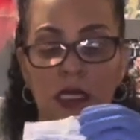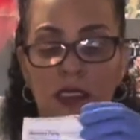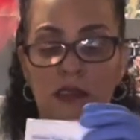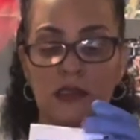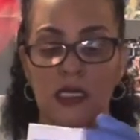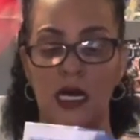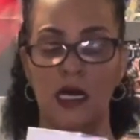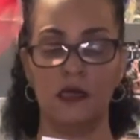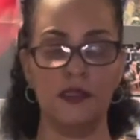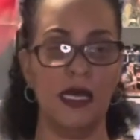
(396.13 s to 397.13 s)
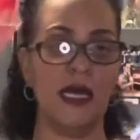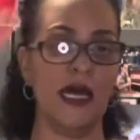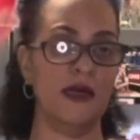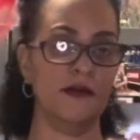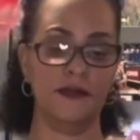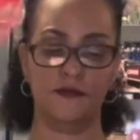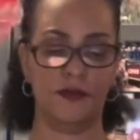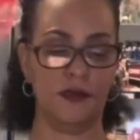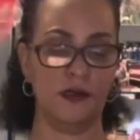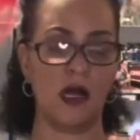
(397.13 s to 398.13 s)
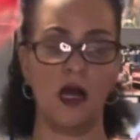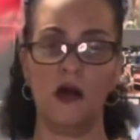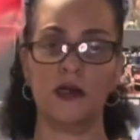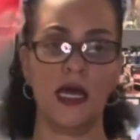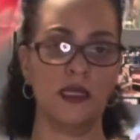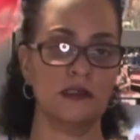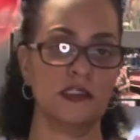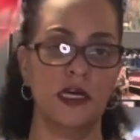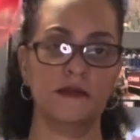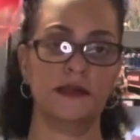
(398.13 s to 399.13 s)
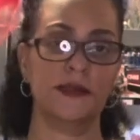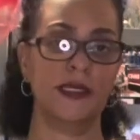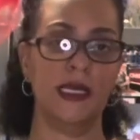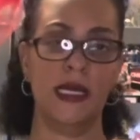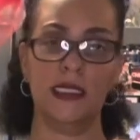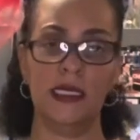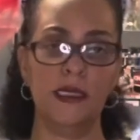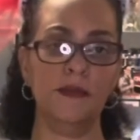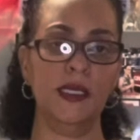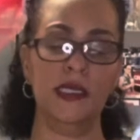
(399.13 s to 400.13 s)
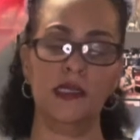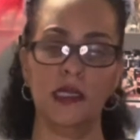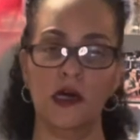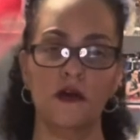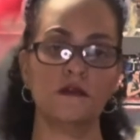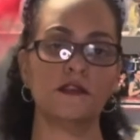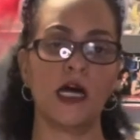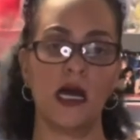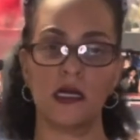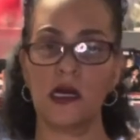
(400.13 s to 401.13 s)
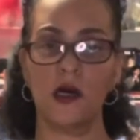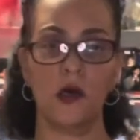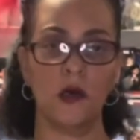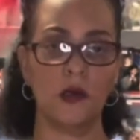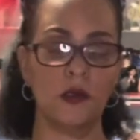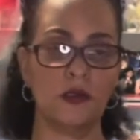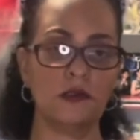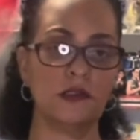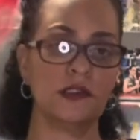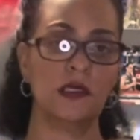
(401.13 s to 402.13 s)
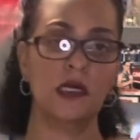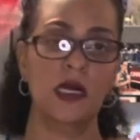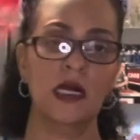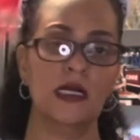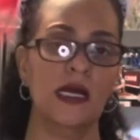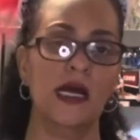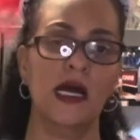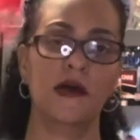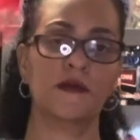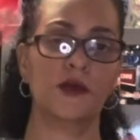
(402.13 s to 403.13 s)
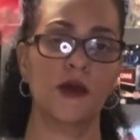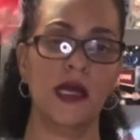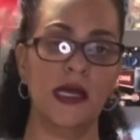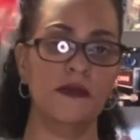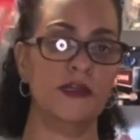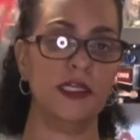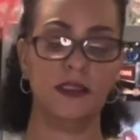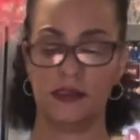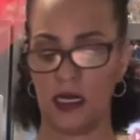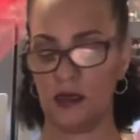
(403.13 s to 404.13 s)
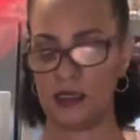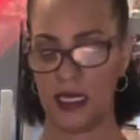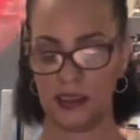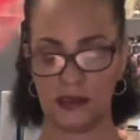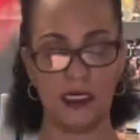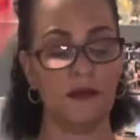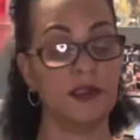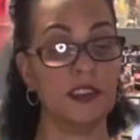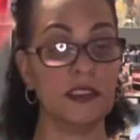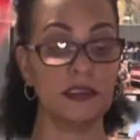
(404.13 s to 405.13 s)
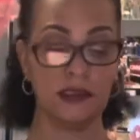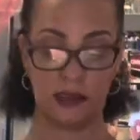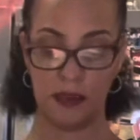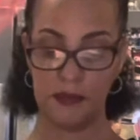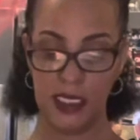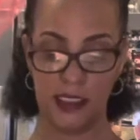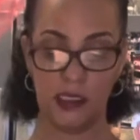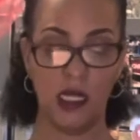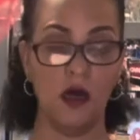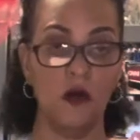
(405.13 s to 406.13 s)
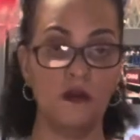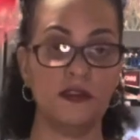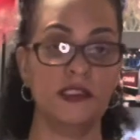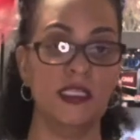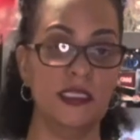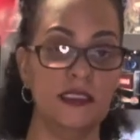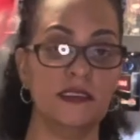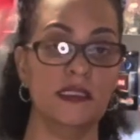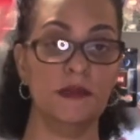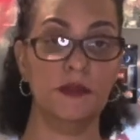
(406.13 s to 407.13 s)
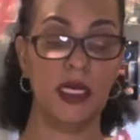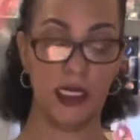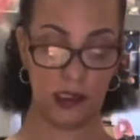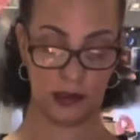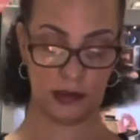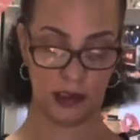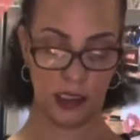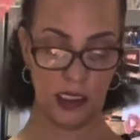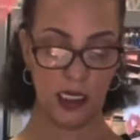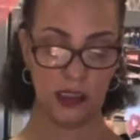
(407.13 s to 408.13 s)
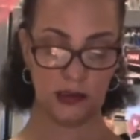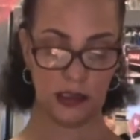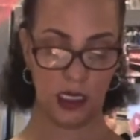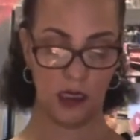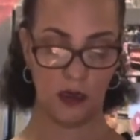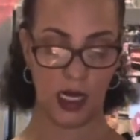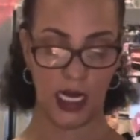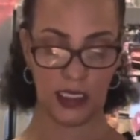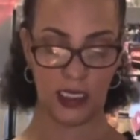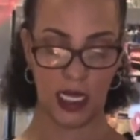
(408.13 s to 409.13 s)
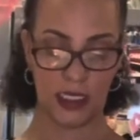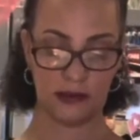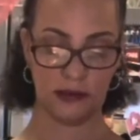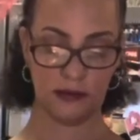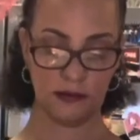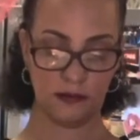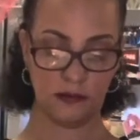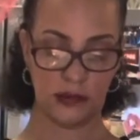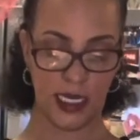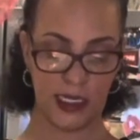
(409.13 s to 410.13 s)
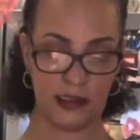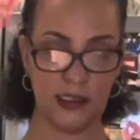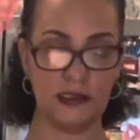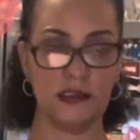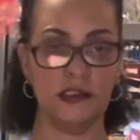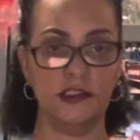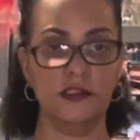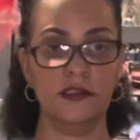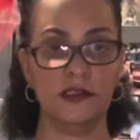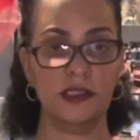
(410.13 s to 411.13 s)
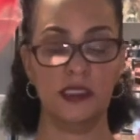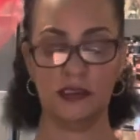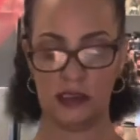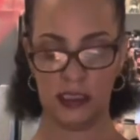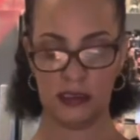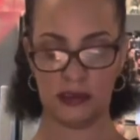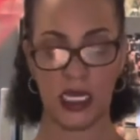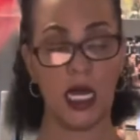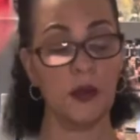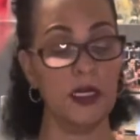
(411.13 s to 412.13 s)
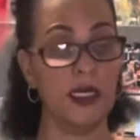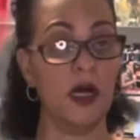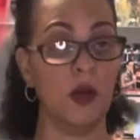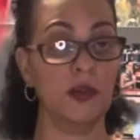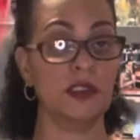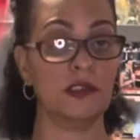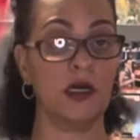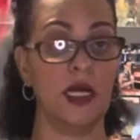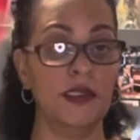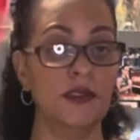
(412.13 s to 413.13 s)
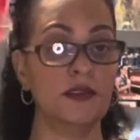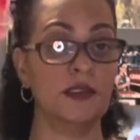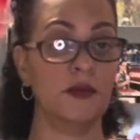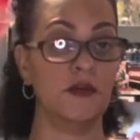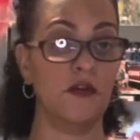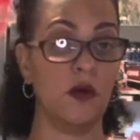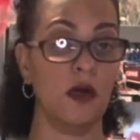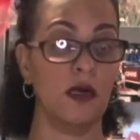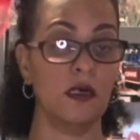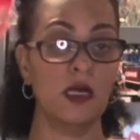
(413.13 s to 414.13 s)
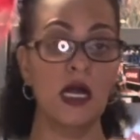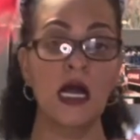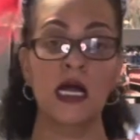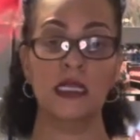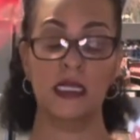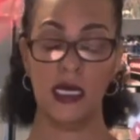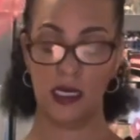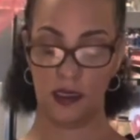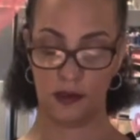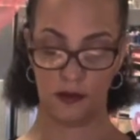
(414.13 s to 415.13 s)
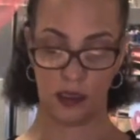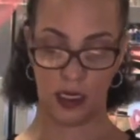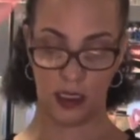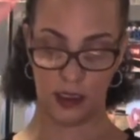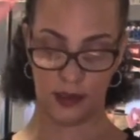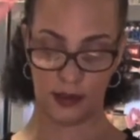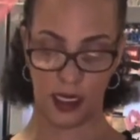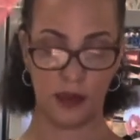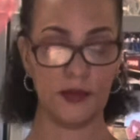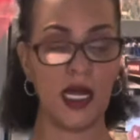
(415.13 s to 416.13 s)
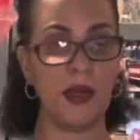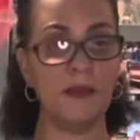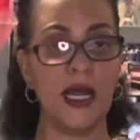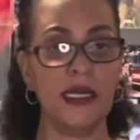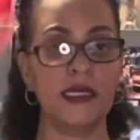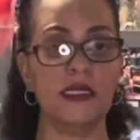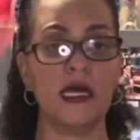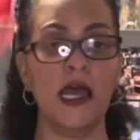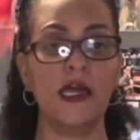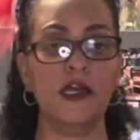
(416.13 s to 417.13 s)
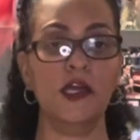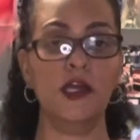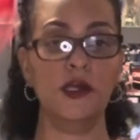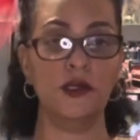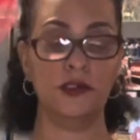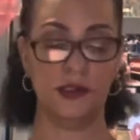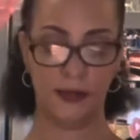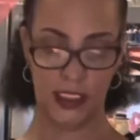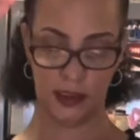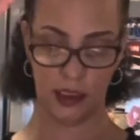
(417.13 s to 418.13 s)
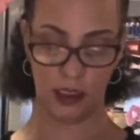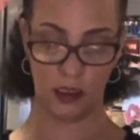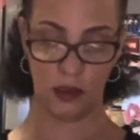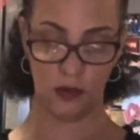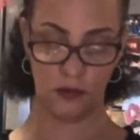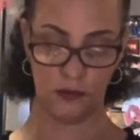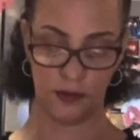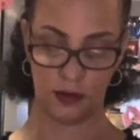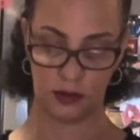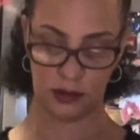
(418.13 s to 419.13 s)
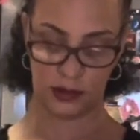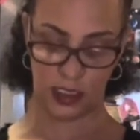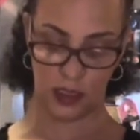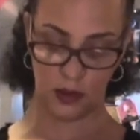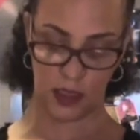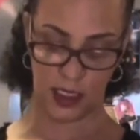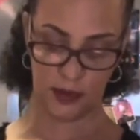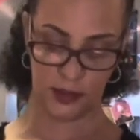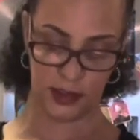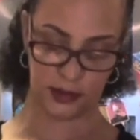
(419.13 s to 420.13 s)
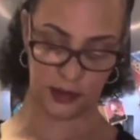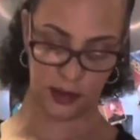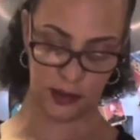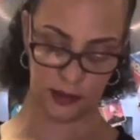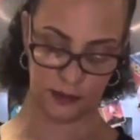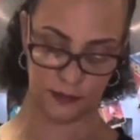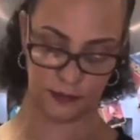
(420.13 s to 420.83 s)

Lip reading: it's called, they have it for all kind of stuff, spaghetti, meatloaf, tacos, they have gravies, all kind of stuff, but this is a meatloaf seasoning mix. So I like to take this, as you can see it's already open, so I used it before. Now, I'm not making a huge meatloaf, so I'm just gonna